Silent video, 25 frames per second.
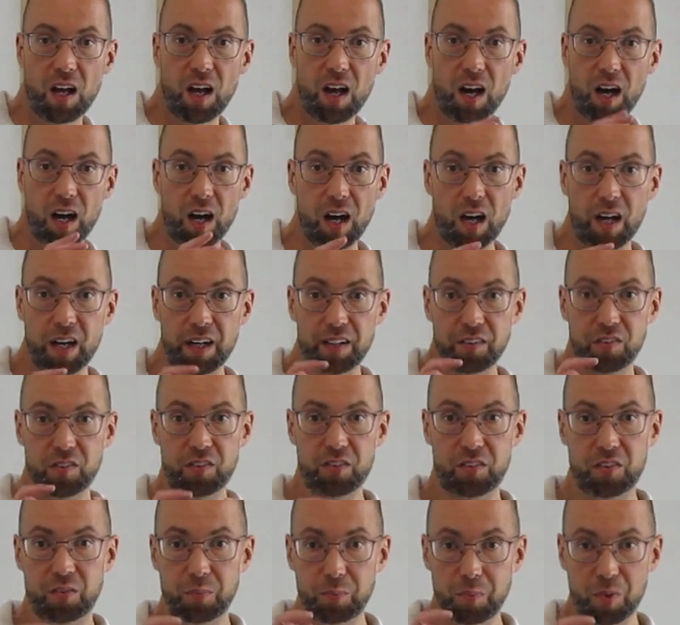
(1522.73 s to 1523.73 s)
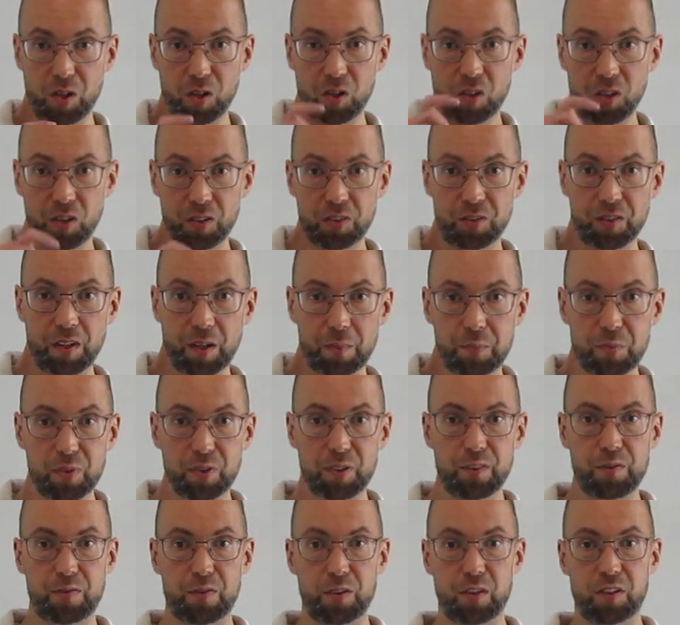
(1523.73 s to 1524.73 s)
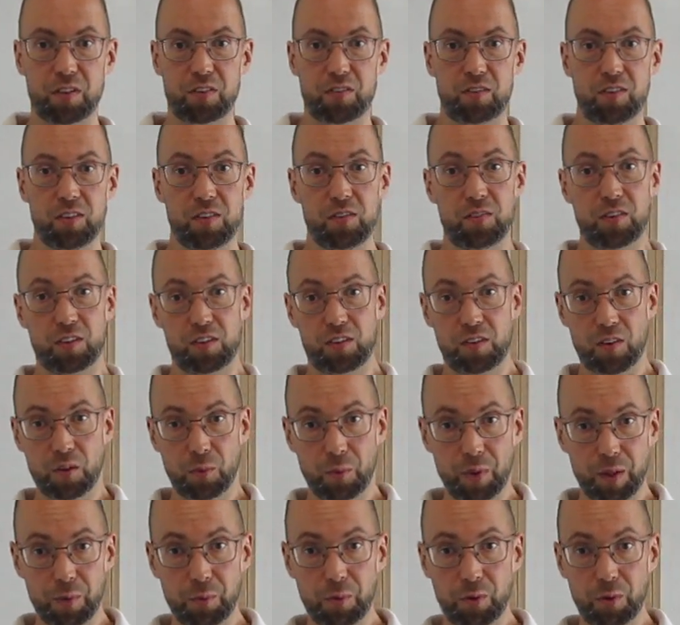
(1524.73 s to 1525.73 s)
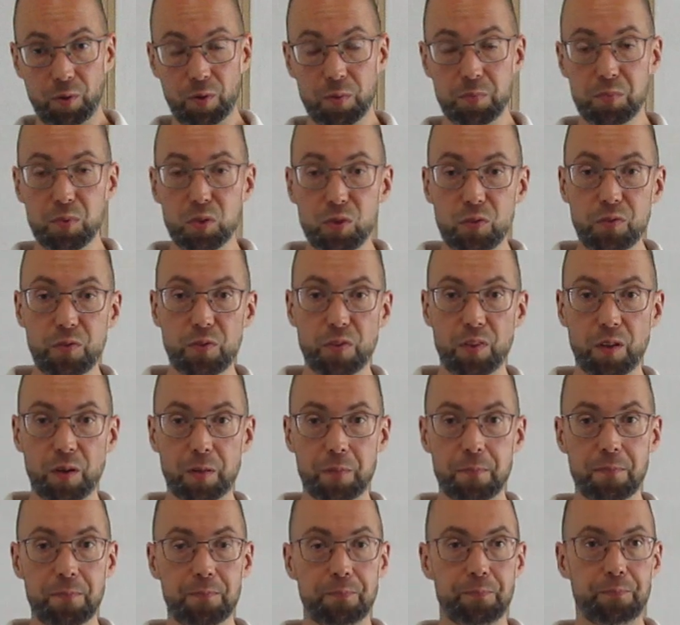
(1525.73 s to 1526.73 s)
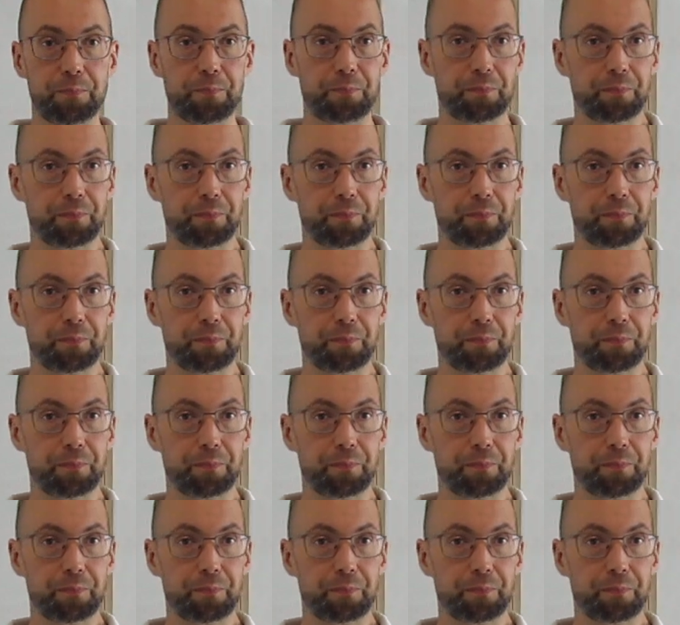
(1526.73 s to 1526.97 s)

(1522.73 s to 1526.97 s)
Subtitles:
a small number of vertices such that when we remove them,